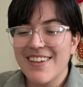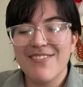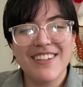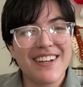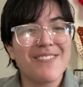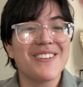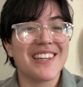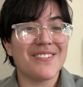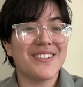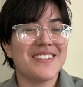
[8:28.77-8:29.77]
But yeah, with
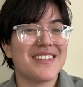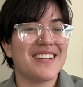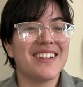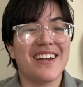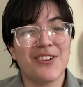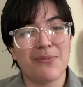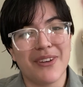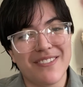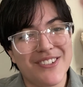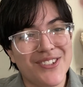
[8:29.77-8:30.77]
that being said, I hope y'all
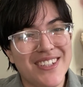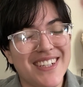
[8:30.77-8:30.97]
have enjoyed